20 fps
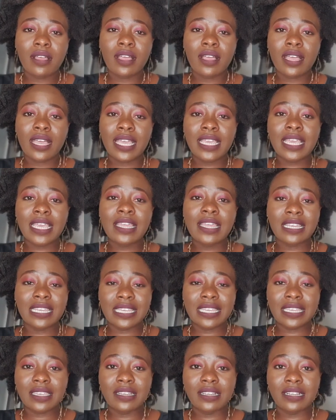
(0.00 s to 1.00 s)
I get a
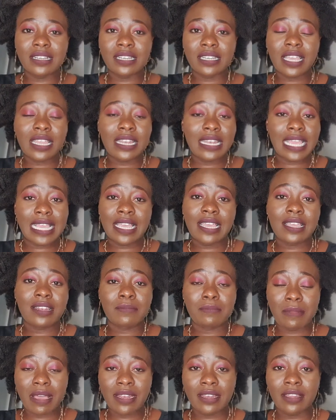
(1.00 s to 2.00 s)
gig and I get
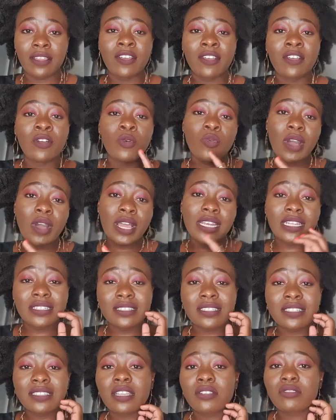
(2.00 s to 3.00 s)
money. One
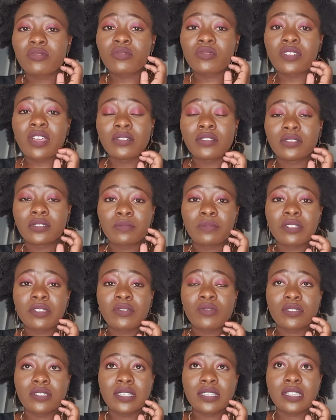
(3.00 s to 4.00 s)
instance that stood out to me
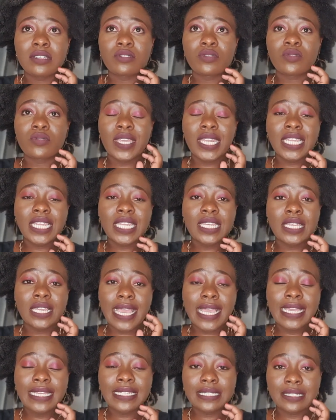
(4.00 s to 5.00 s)
was in
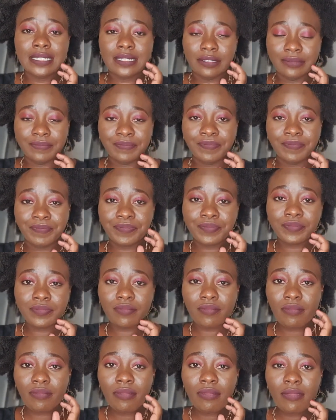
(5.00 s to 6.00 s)
2018
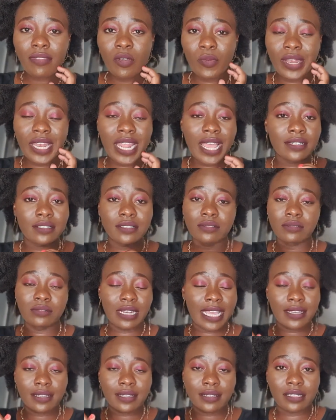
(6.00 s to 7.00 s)
when I had
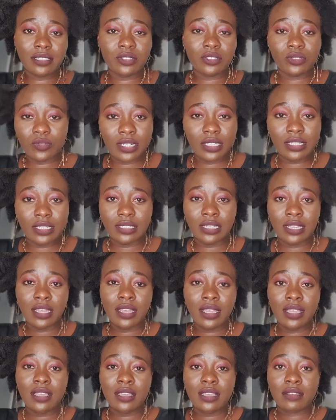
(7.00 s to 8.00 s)
like literally
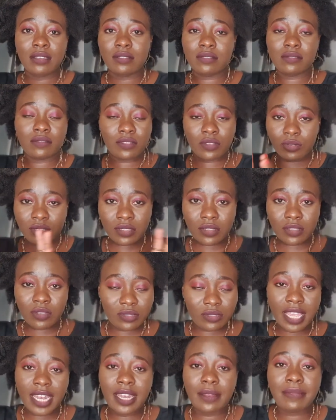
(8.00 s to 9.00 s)
there was
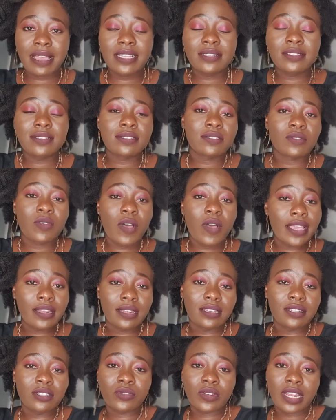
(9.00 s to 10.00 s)
an emergency, so I
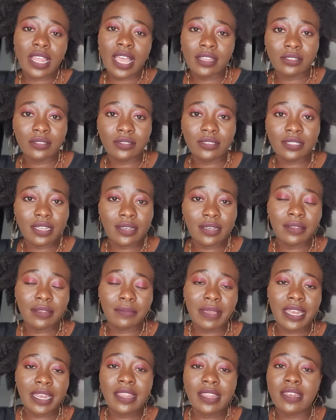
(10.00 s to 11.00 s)
literally had to send the
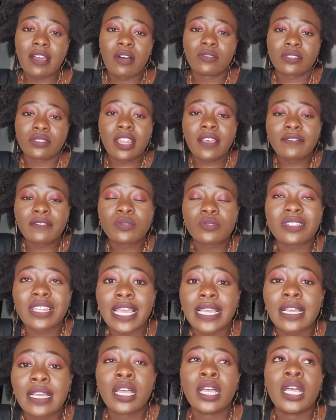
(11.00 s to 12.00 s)
money, and I was left with like,